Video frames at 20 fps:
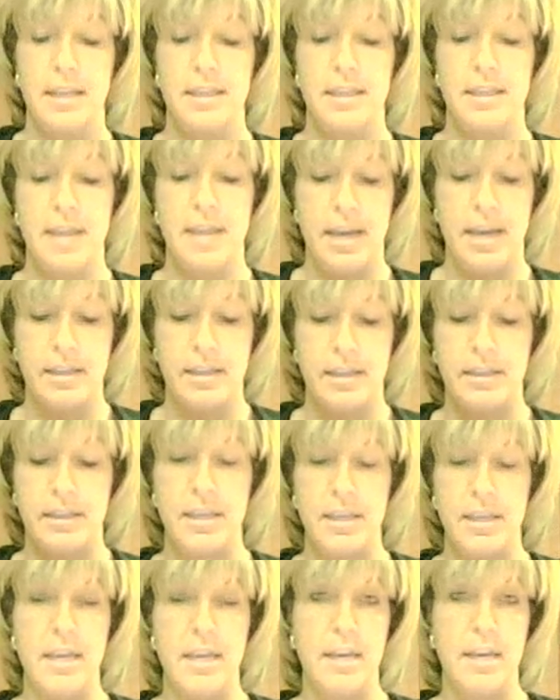that
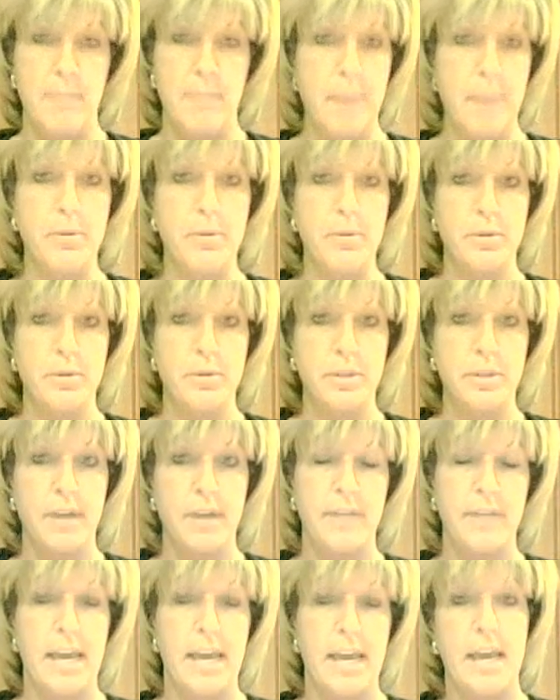the members
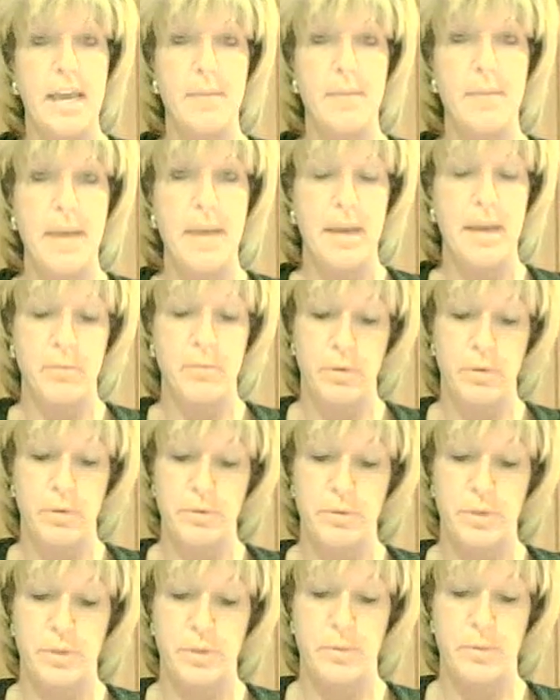of the AMA
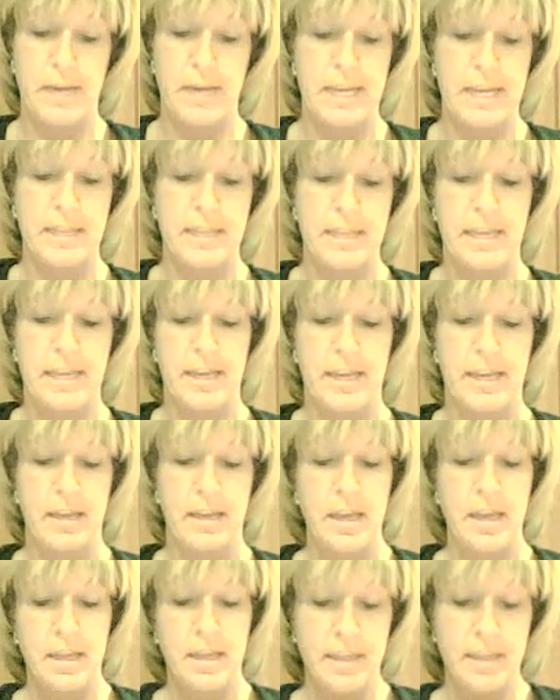won't do anything
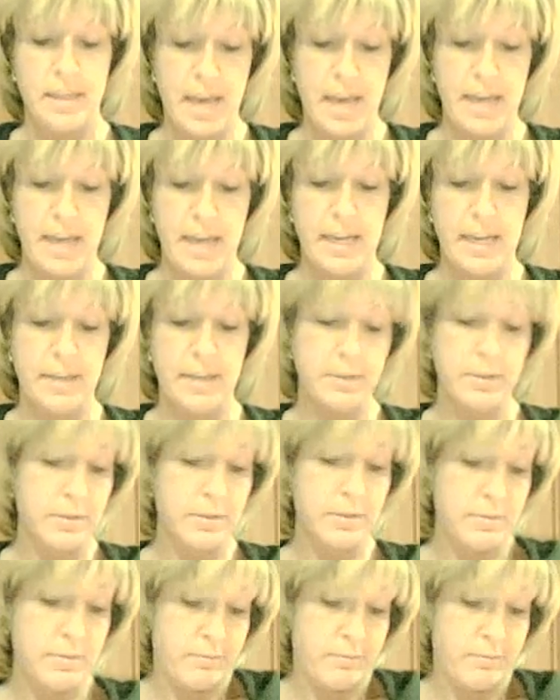that
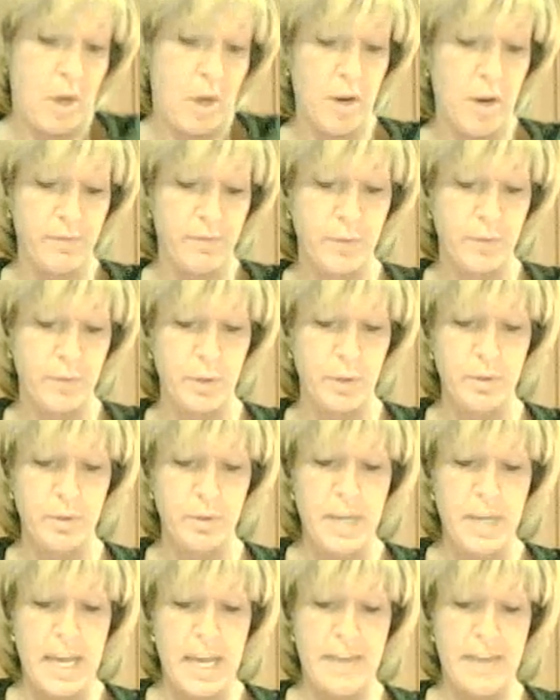is
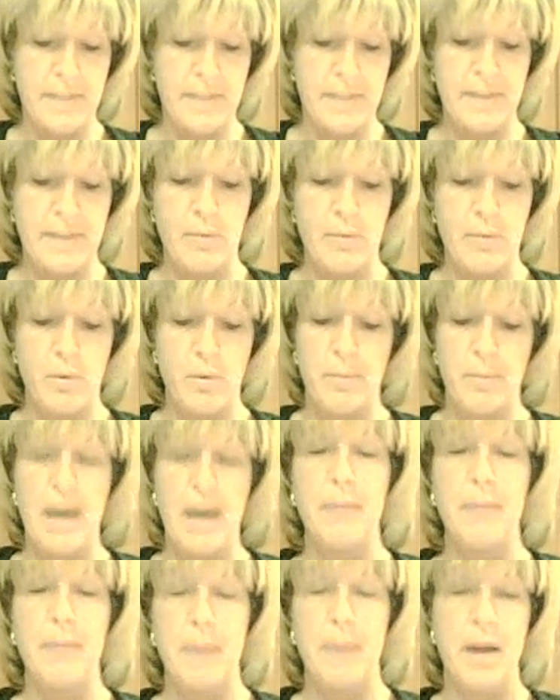harmful, and that they will
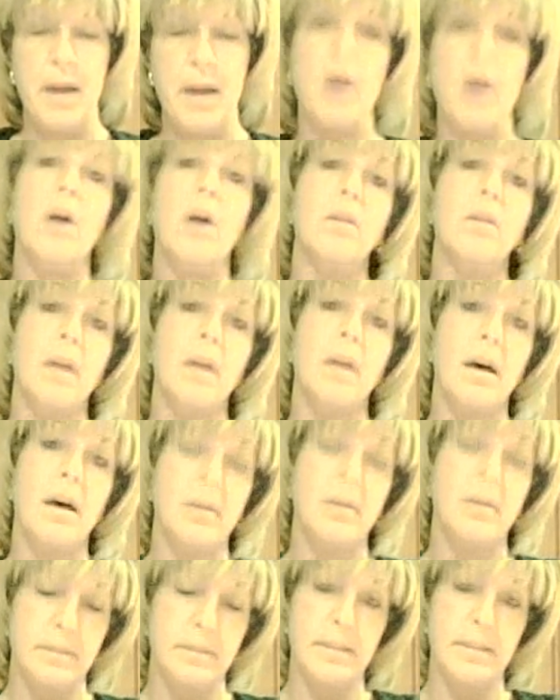abide by all
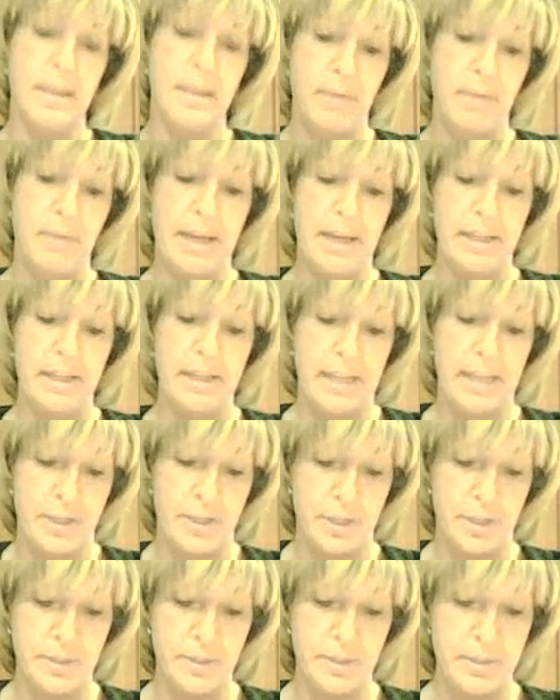laws and
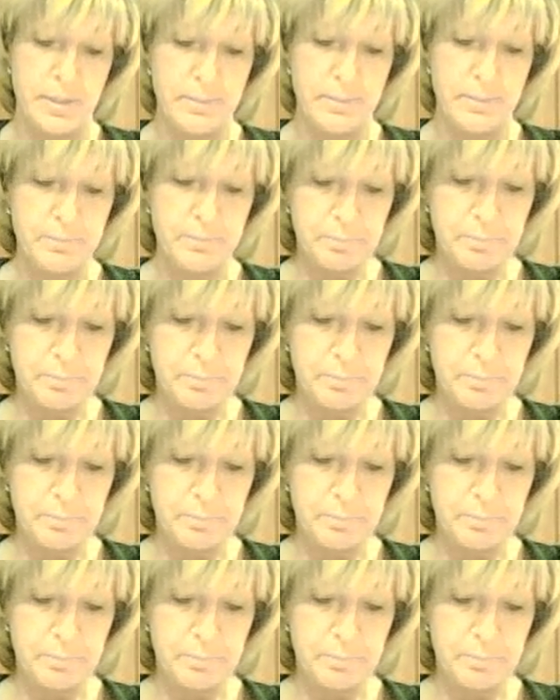regulations,